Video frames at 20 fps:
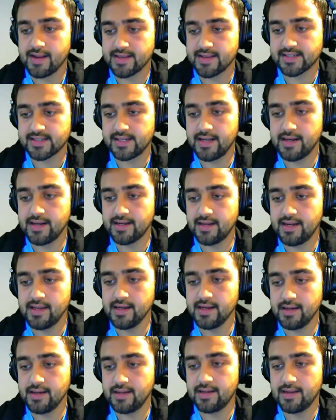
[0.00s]
It's clear till
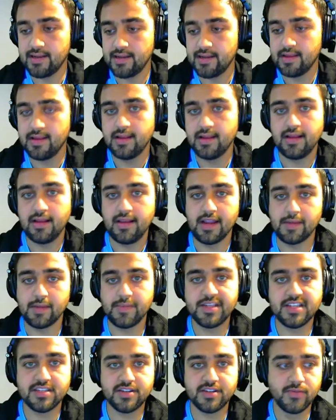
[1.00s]
here. Let me
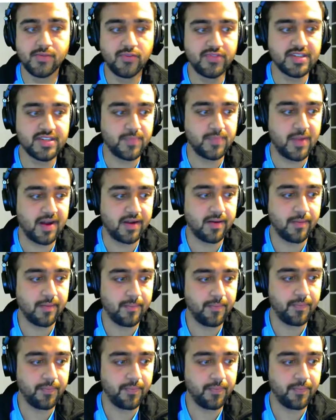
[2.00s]
just remove this part.